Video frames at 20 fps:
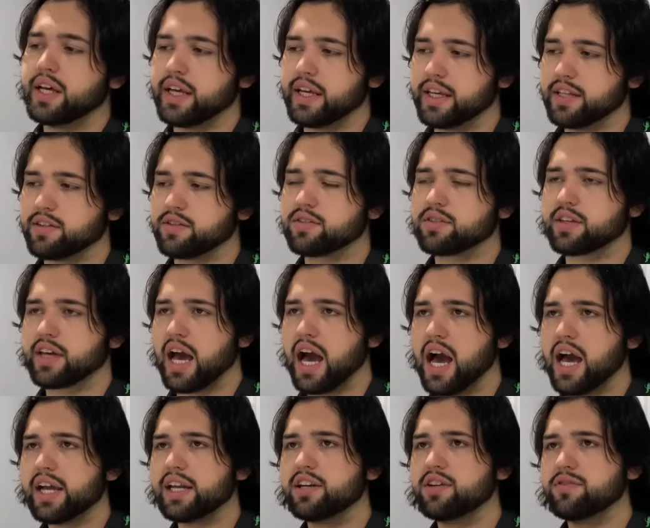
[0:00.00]
It's
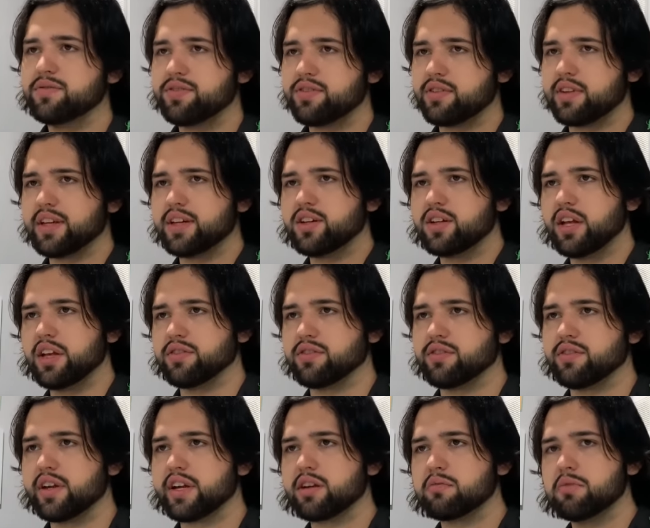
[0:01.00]
kind of still a
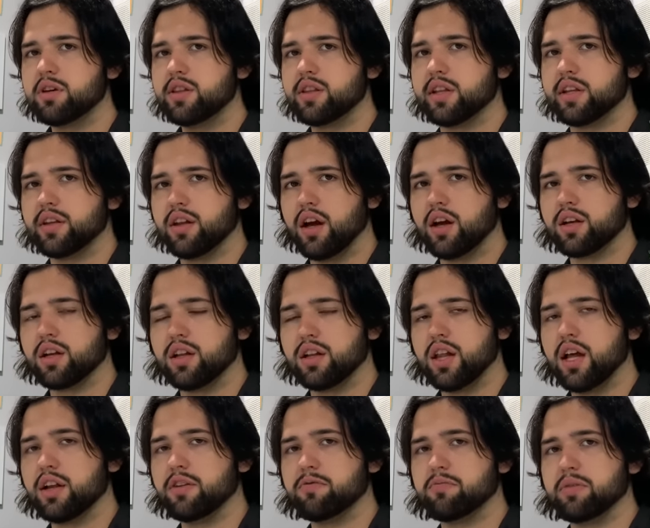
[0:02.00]
stigma that not a
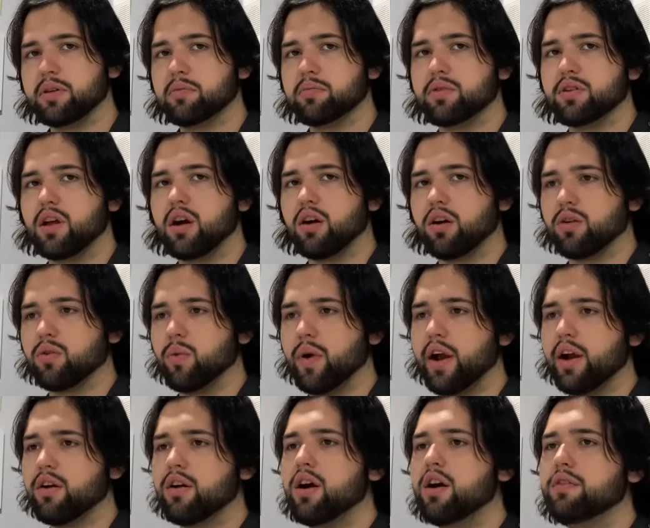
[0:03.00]
lot of people are
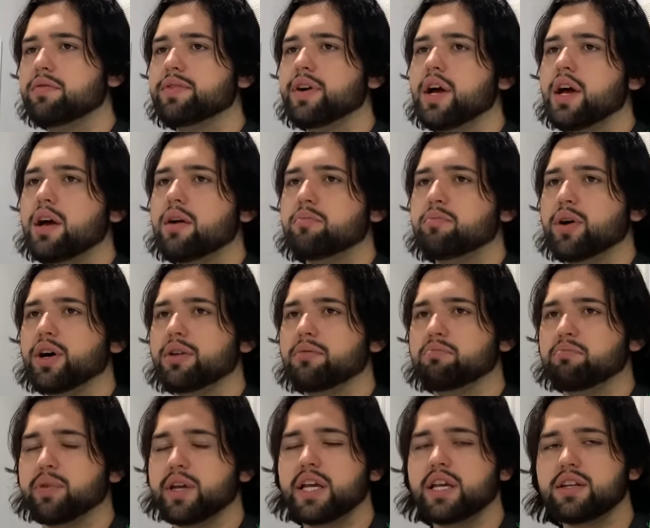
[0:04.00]
aware of,
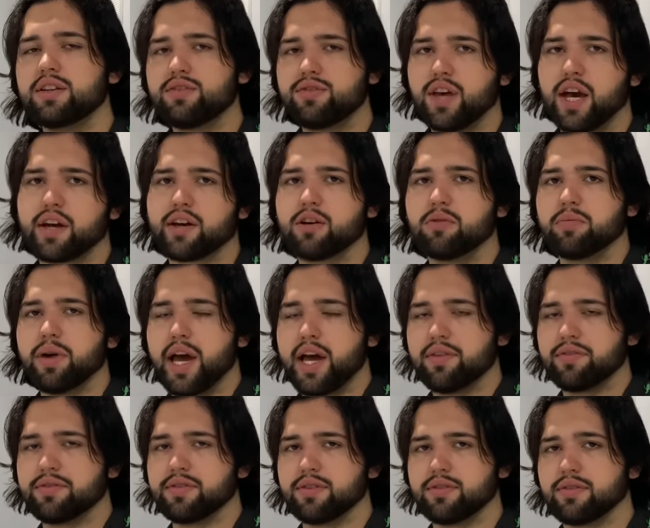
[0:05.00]
but being a
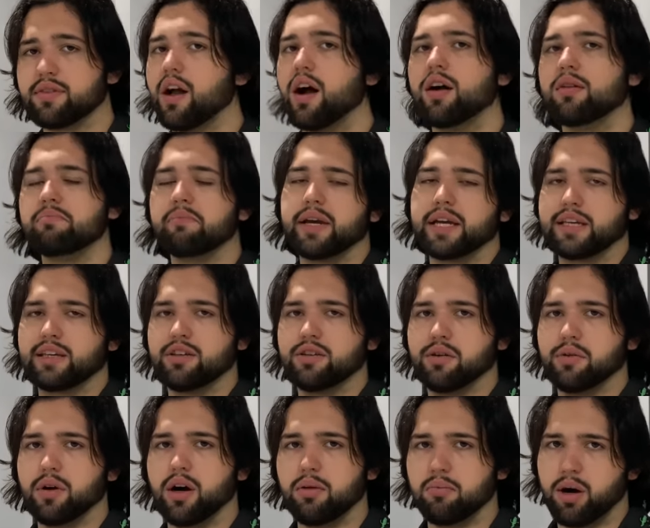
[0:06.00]
psychopath does not make
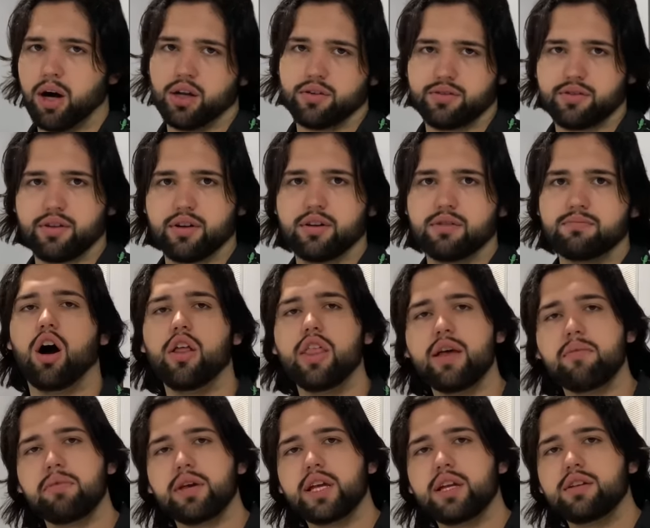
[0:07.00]
you a monster. All
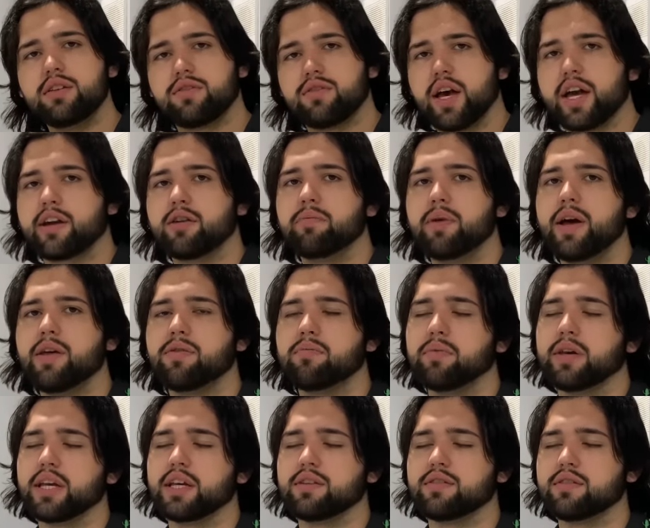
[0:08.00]
that being a psychopath
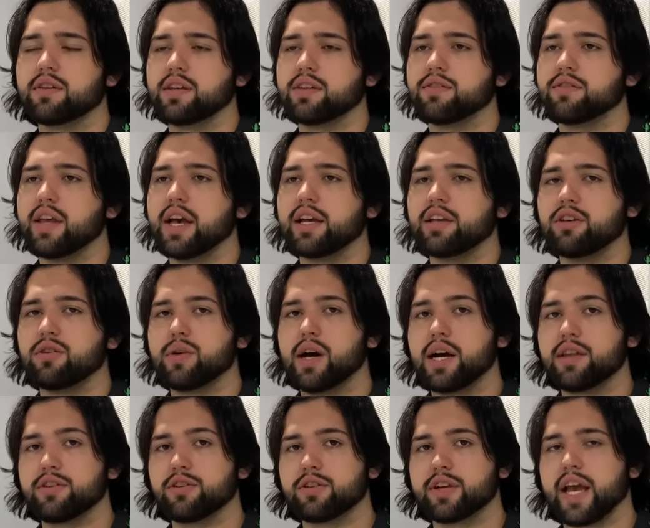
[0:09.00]
means is that you
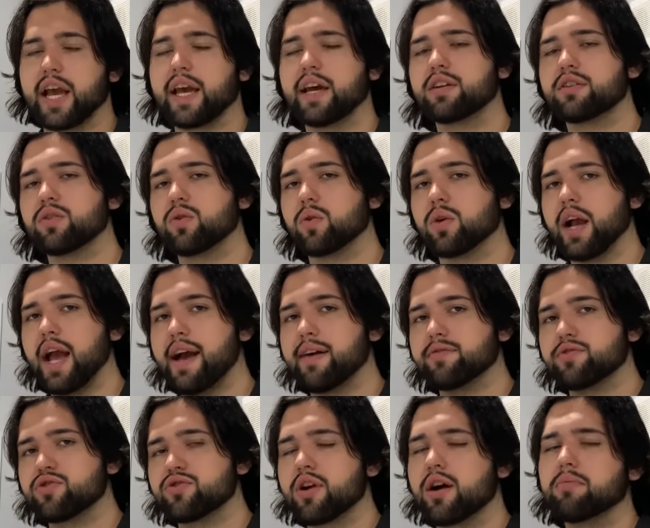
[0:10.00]
either can't or
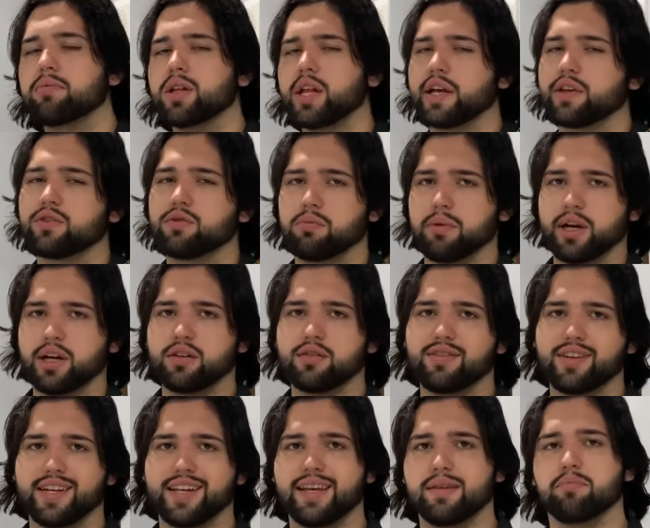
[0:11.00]
have trouble
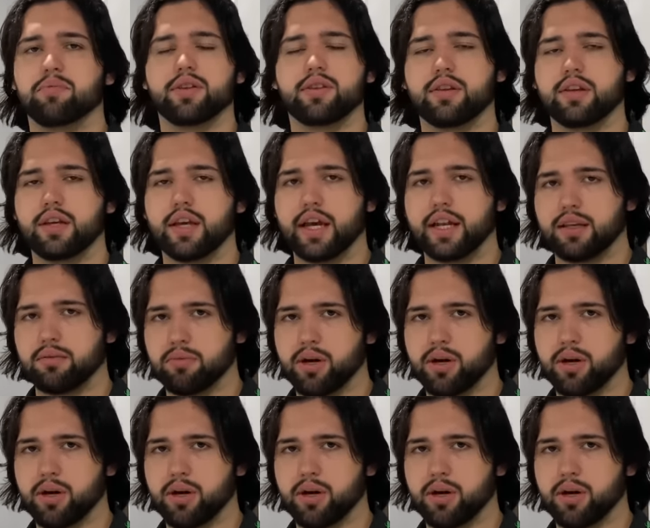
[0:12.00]
experiencing empathy and